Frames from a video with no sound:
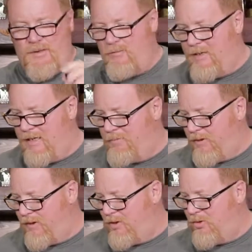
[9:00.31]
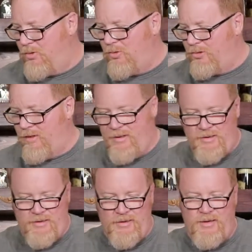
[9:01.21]
and we keep shake it, it cold. up. Shake
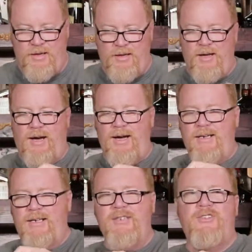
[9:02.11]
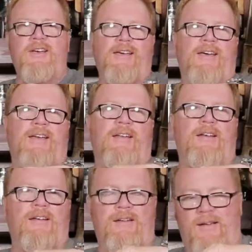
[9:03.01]
it up really good. I did shake it.
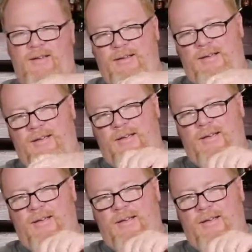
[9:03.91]
Shake it